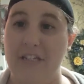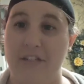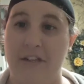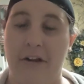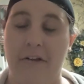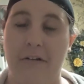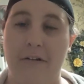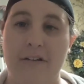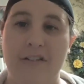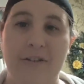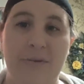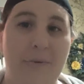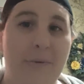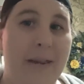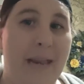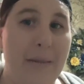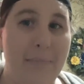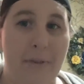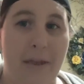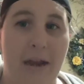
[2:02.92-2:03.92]
general, so if we
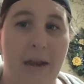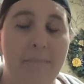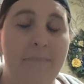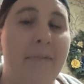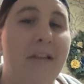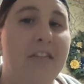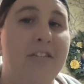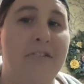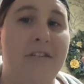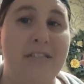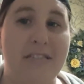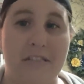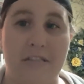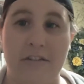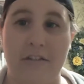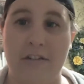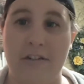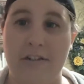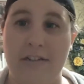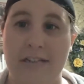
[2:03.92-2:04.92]
keep that up, make sure it's
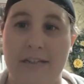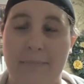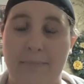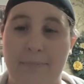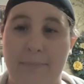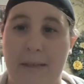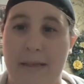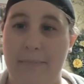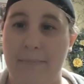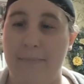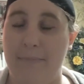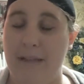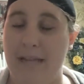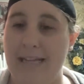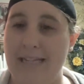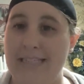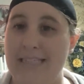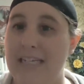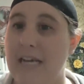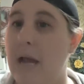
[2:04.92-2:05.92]
securely
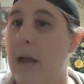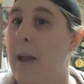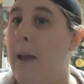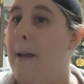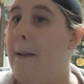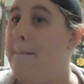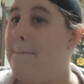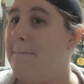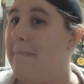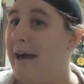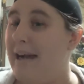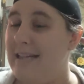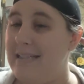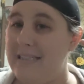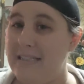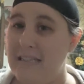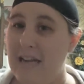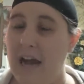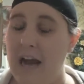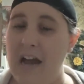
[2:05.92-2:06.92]
placed.
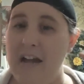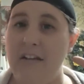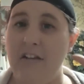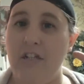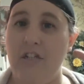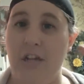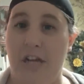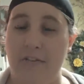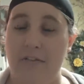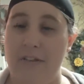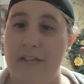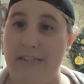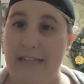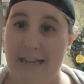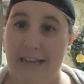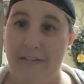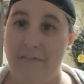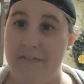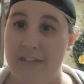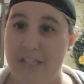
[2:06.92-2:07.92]
Mine's not, just for the
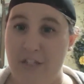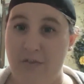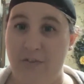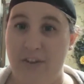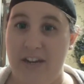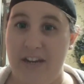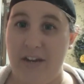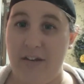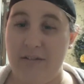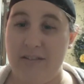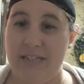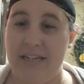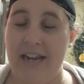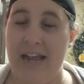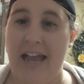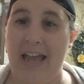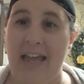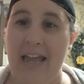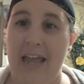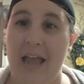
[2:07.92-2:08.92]
sake of this video
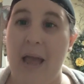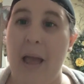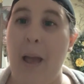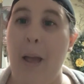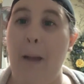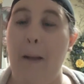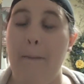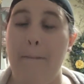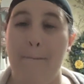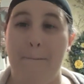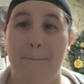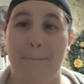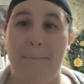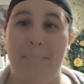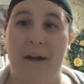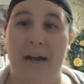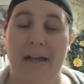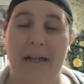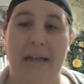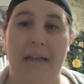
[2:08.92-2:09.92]
today,
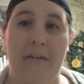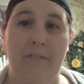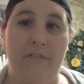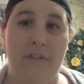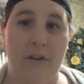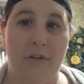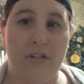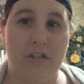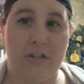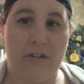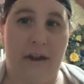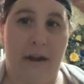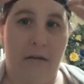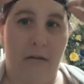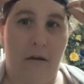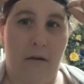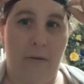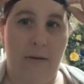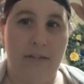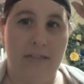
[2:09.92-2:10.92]
but in future I
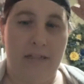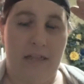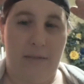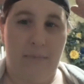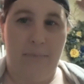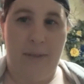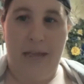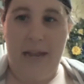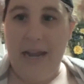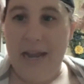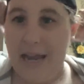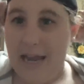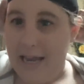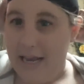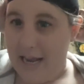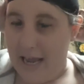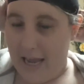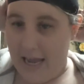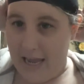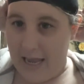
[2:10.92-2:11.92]
always like pin
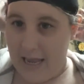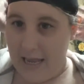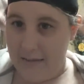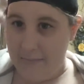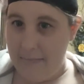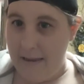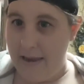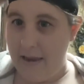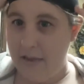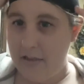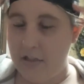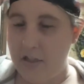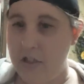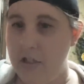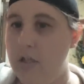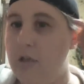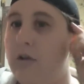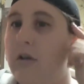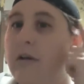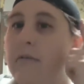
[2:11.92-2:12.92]
it and make it
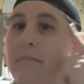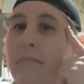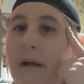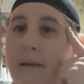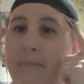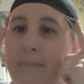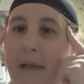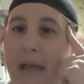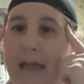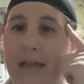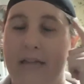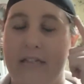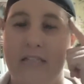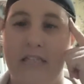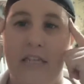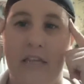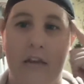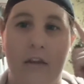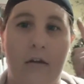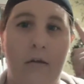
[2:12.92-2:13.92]
secure. My bangs
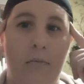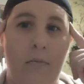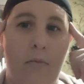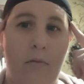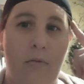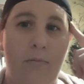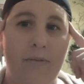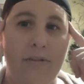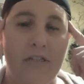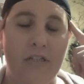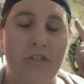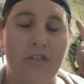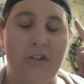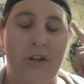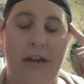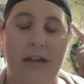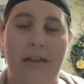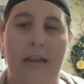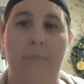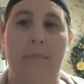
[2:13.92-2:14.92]
here will be
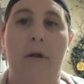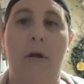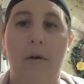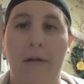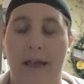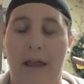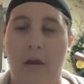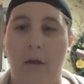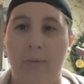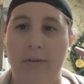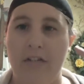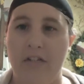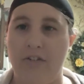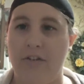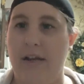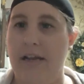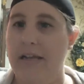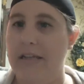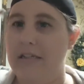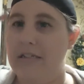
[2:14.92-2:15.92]
straightened, like my whole hair will be
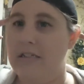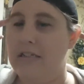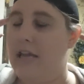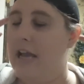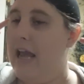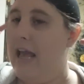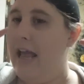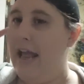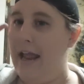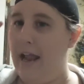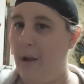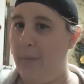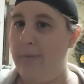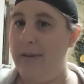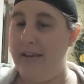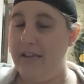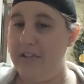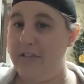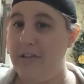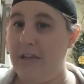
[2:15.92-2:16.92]
straightened, and it'll
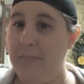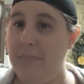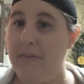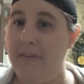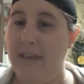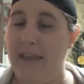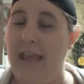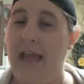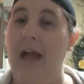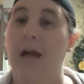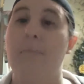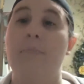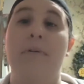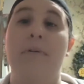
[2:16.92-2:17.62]
be easier to get in the cap.